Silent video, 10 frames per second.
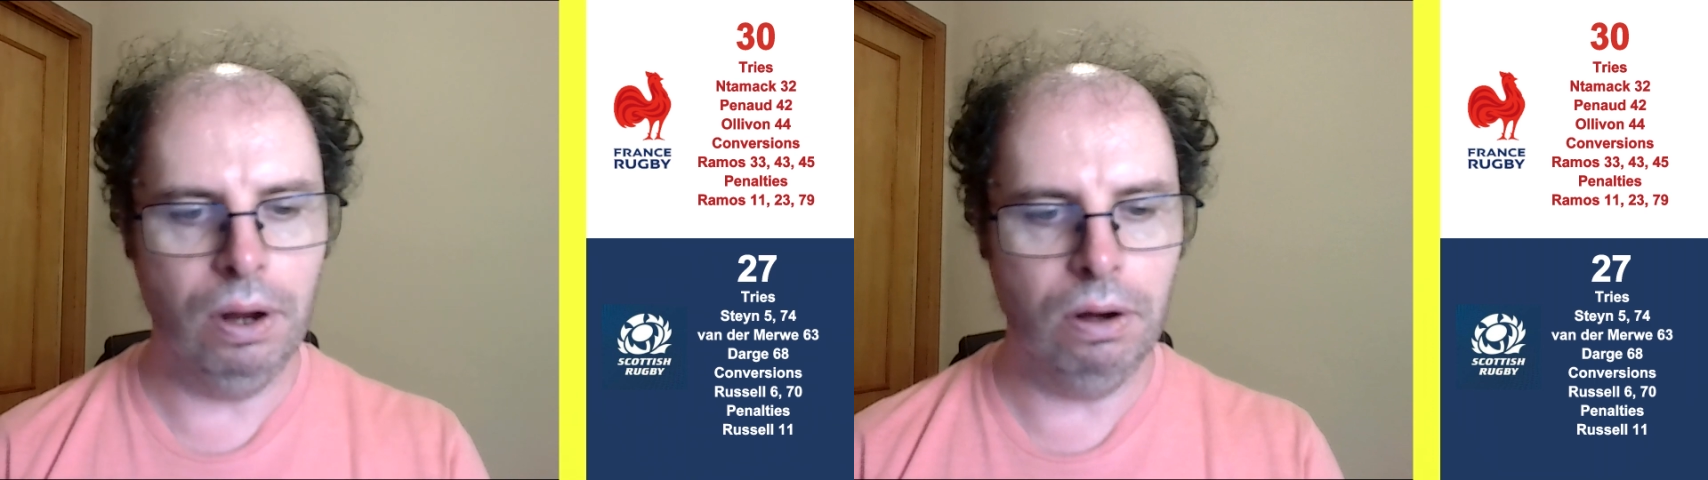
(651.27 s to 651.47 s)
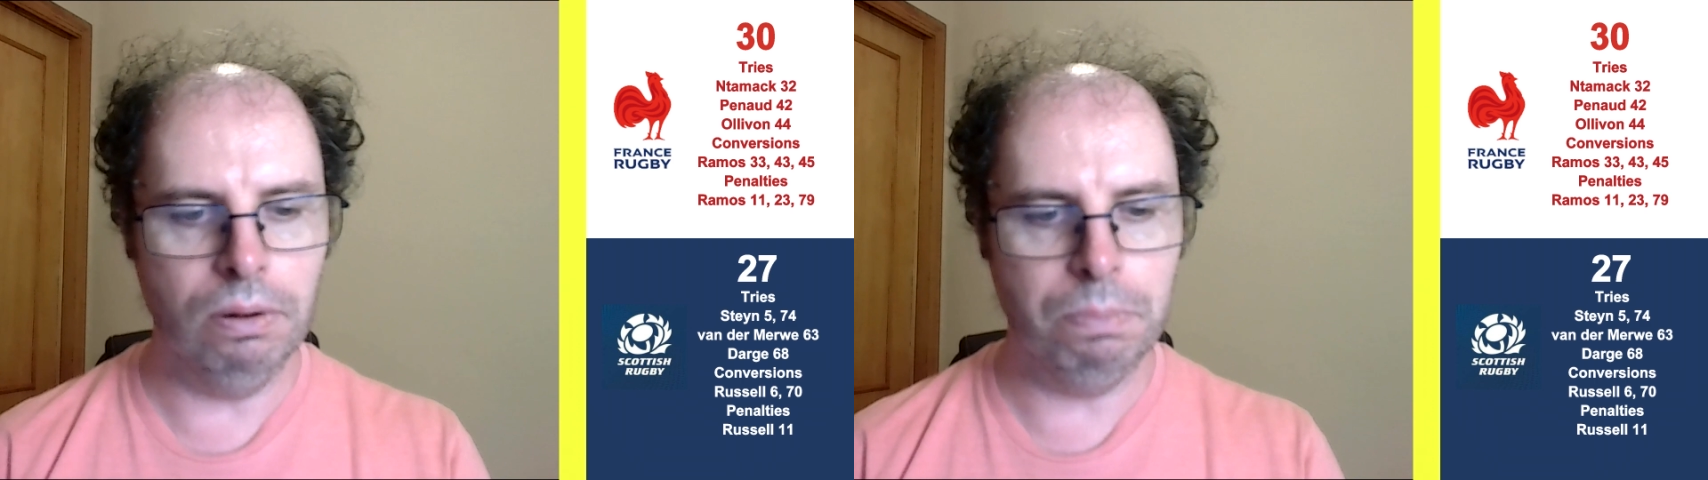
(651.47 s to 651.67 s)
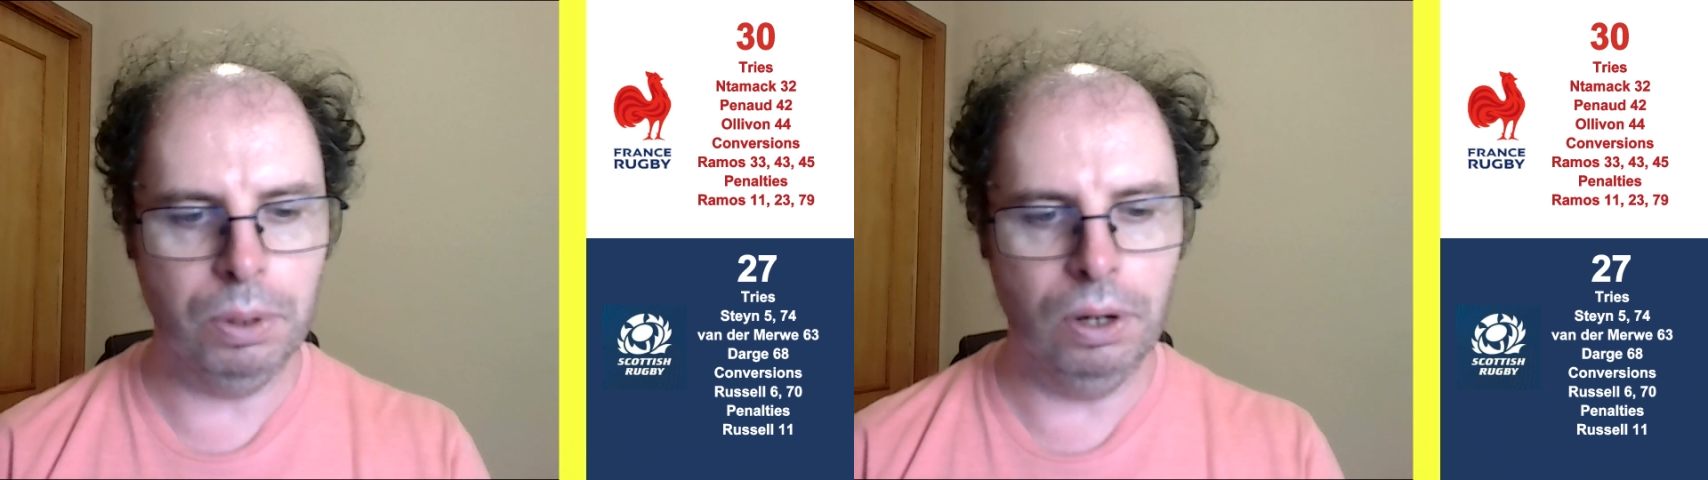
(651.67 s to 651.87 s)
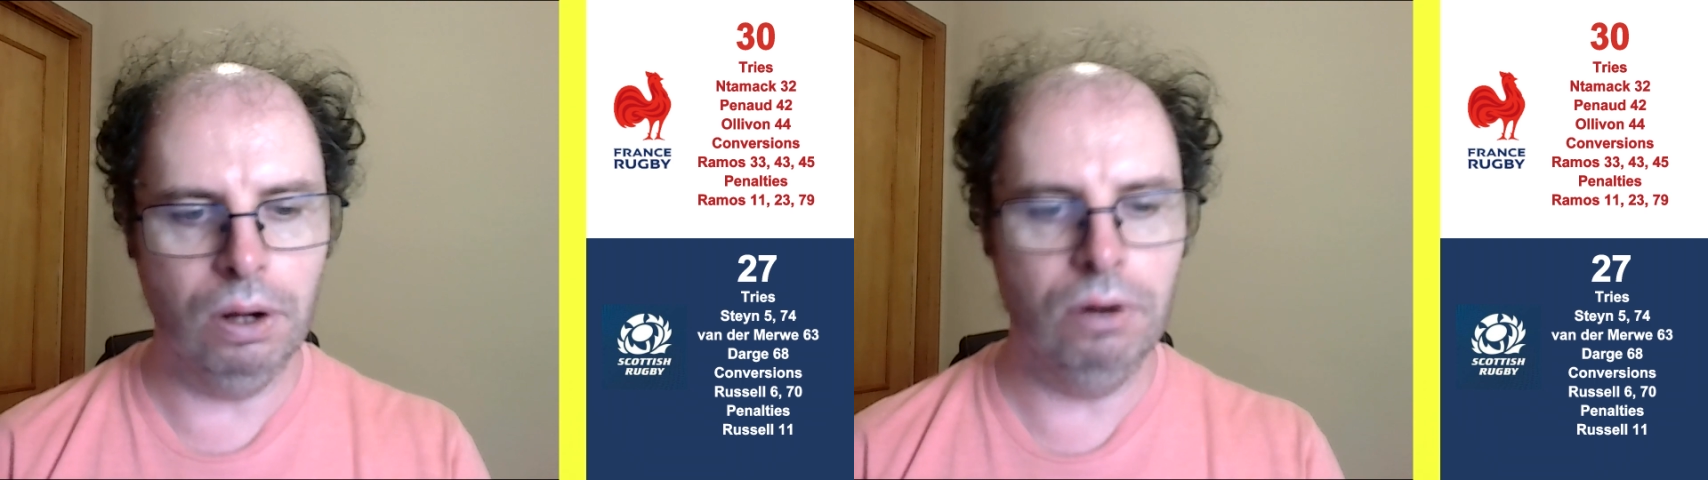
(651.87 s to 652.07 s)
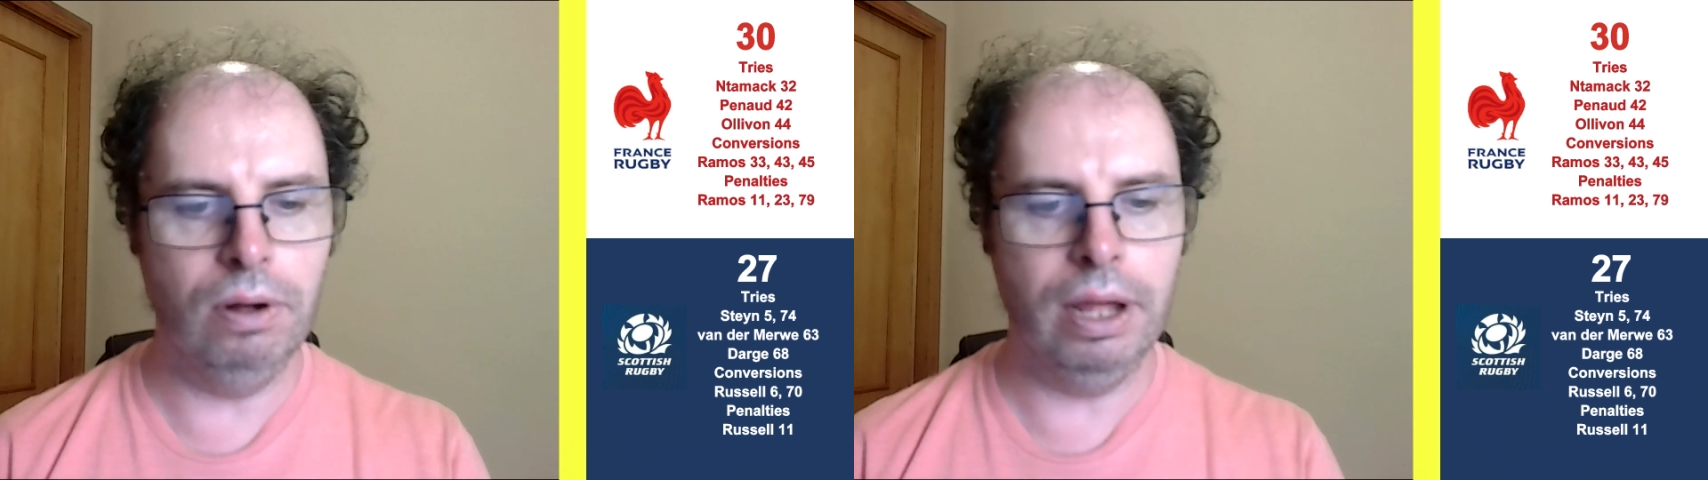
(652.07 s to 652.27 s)
but
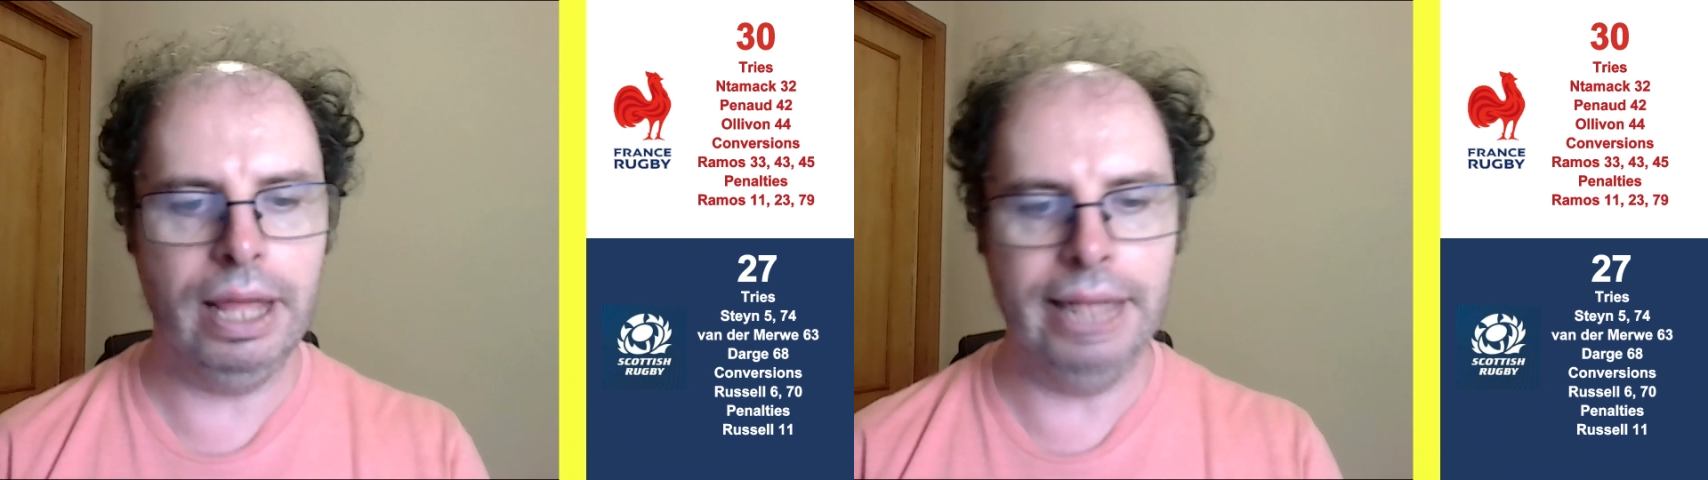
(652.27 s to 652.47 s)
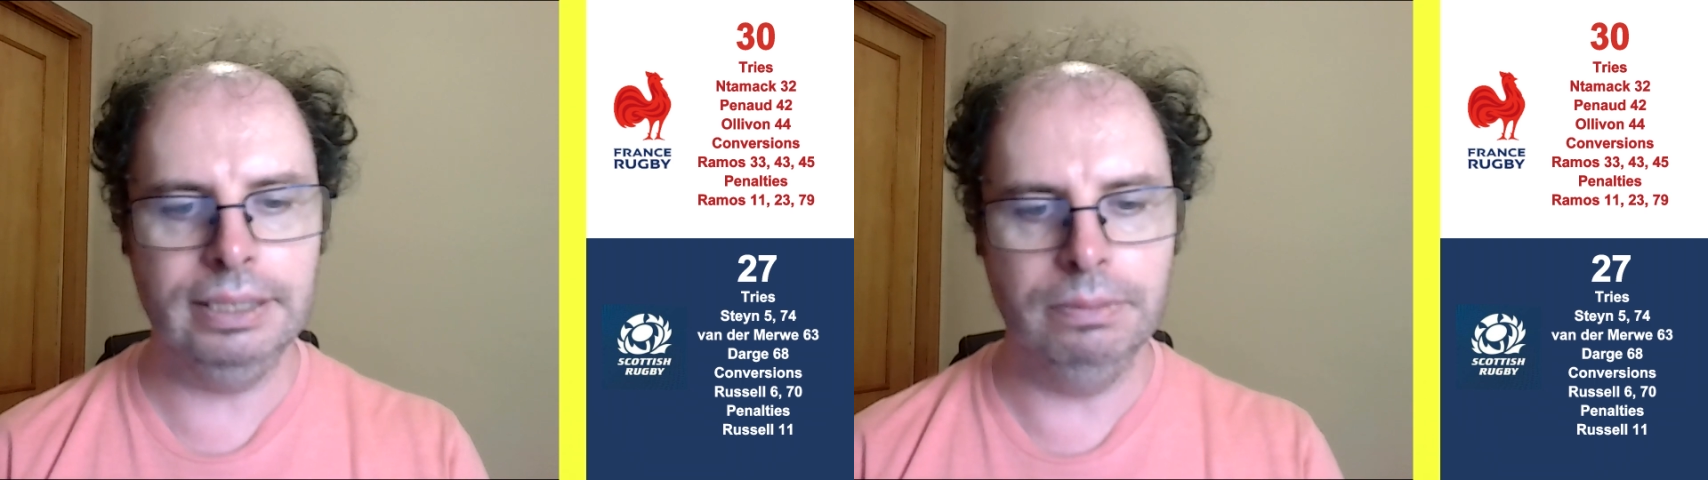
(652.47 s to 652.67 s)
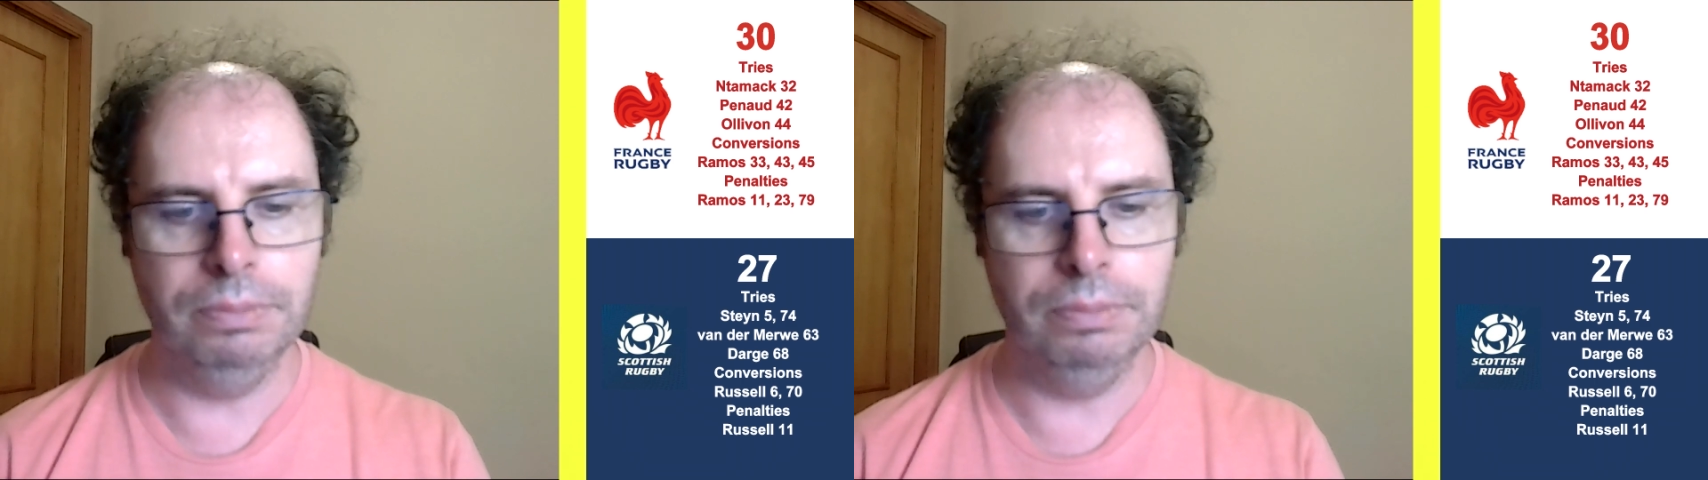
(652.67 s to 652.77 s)
Pernod